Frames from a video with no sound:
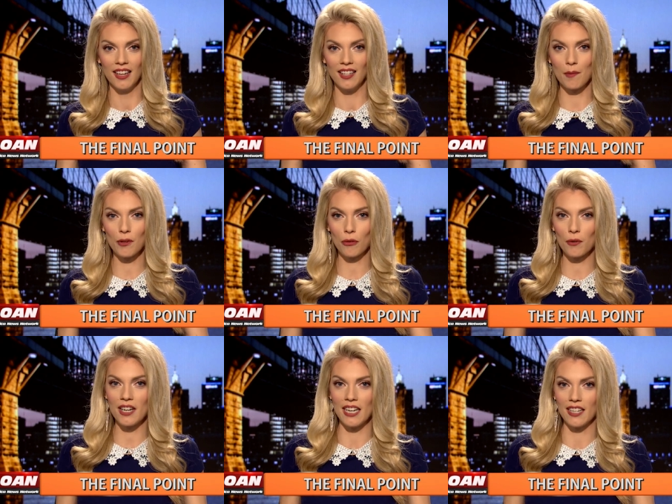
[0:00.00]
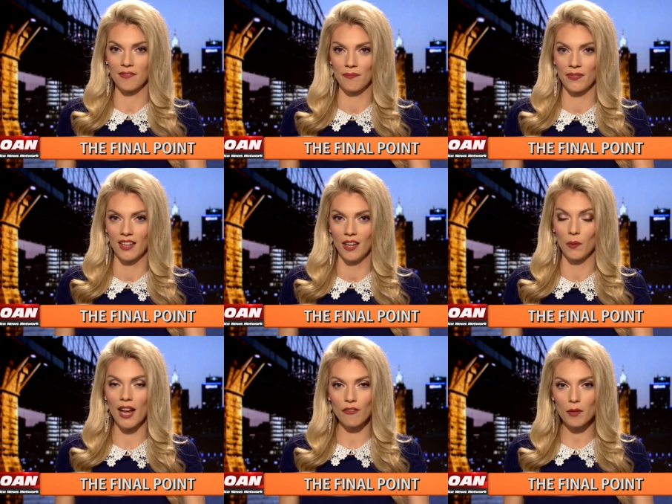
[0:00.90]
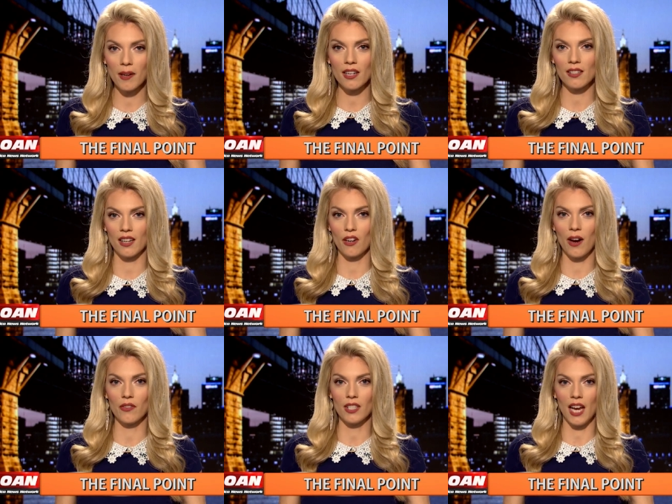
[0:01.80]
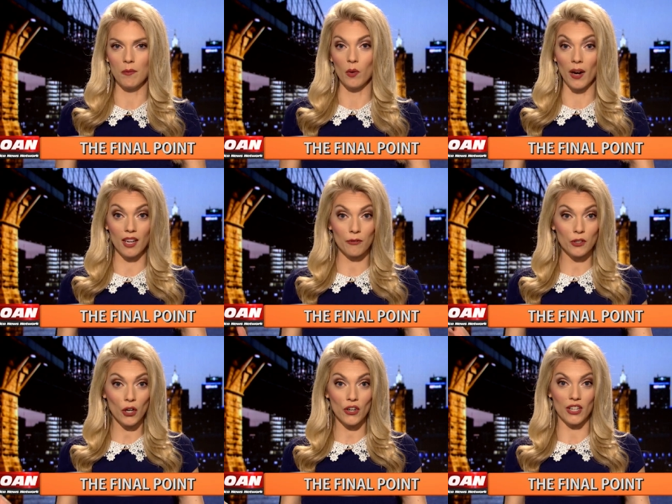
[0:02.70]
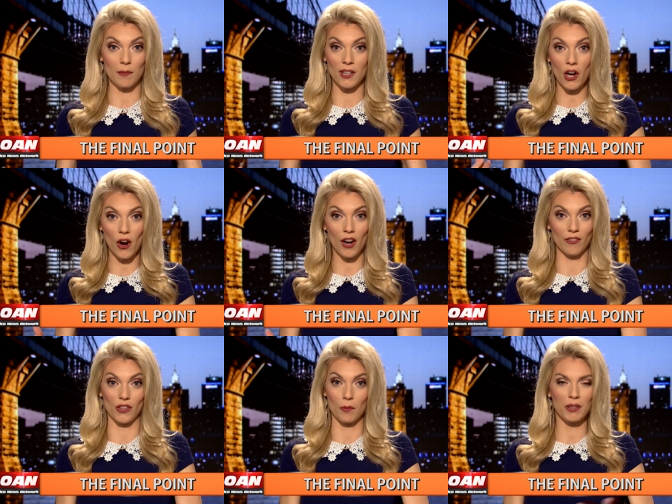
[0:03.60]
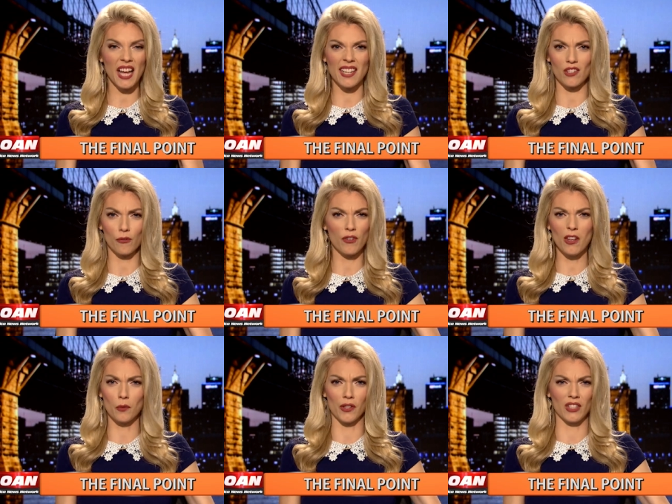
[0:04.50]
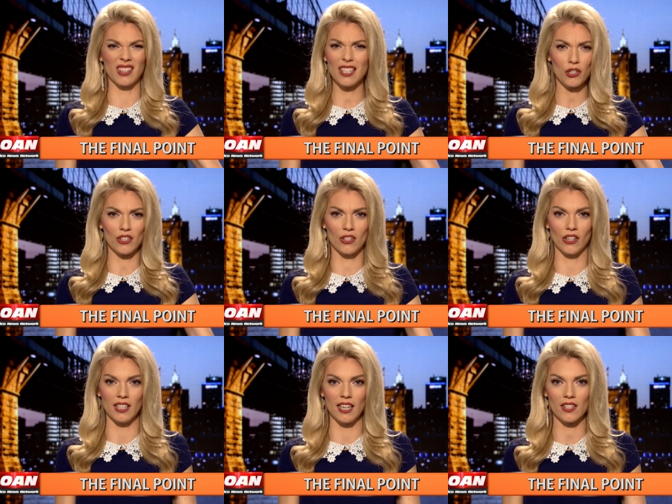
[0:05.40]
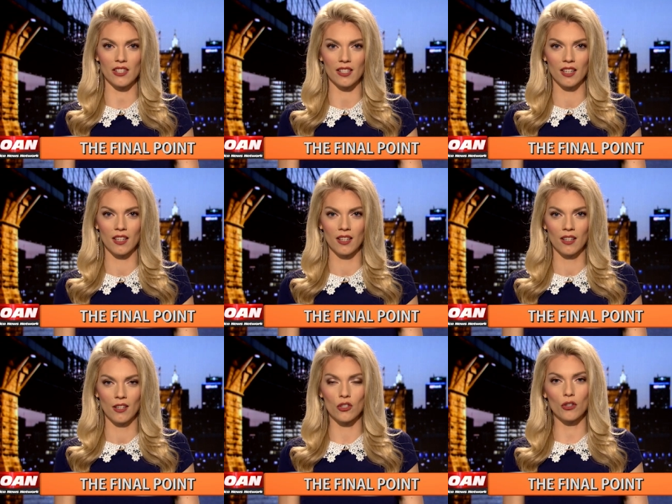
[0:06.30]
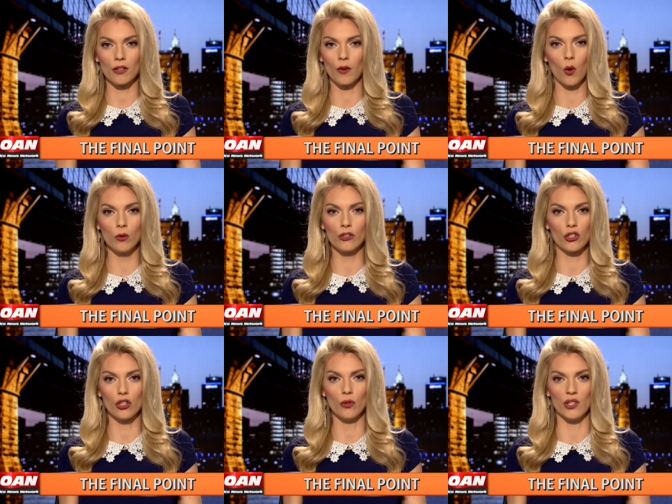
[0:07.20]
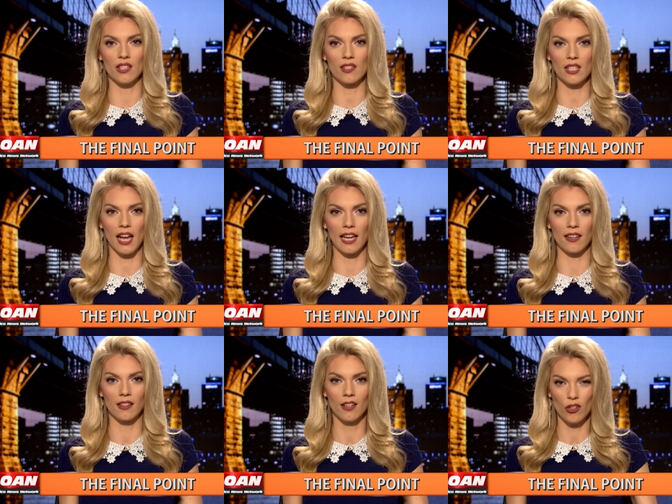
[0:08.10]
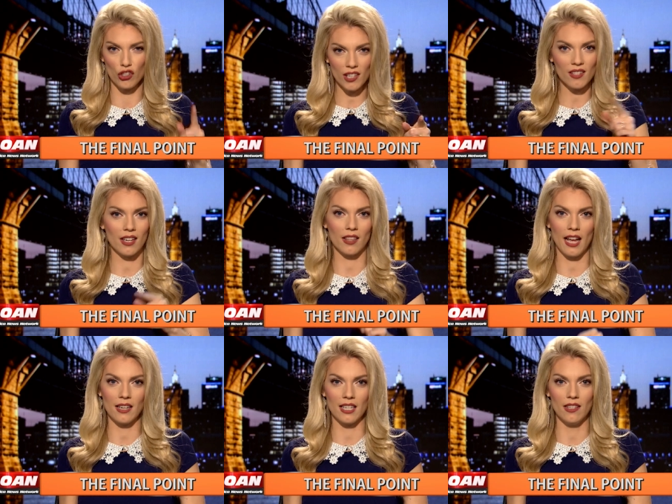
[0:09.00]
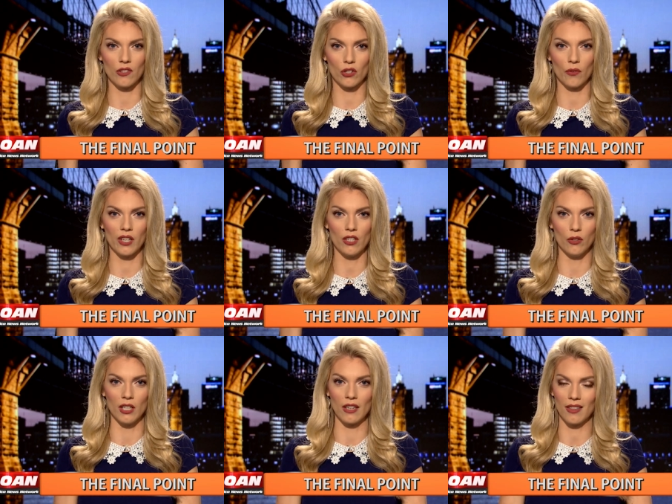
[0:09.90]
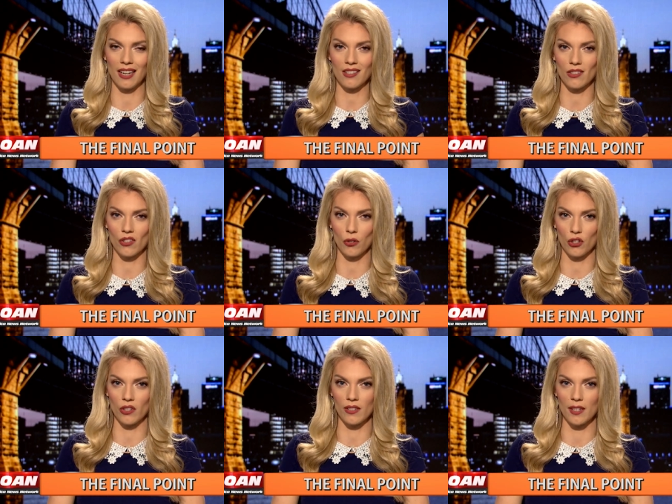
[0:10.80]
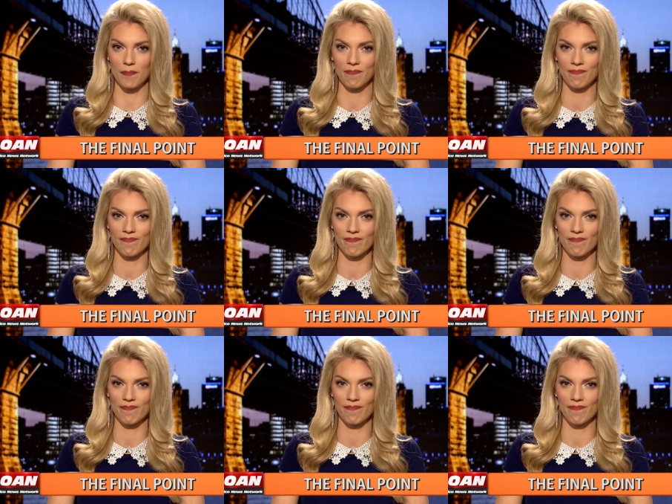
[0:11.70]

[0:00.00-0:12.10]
Number three, when everybody is sitting around the table waiting for turkey to be carved and their plates filled with delicious goodness, serve old shoes instead, just like they had to eat in the Soviet Union thanks to socialism.